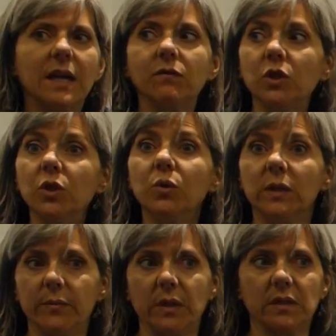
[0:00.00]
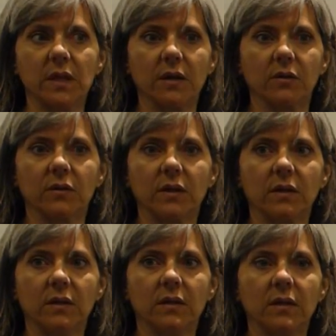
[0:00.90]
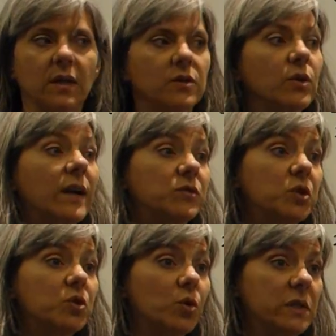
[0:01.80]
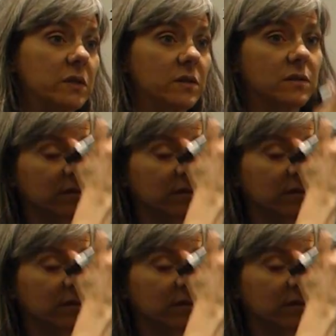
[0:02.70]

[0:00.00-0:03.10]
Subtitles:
to have u limits here. So I have two choices.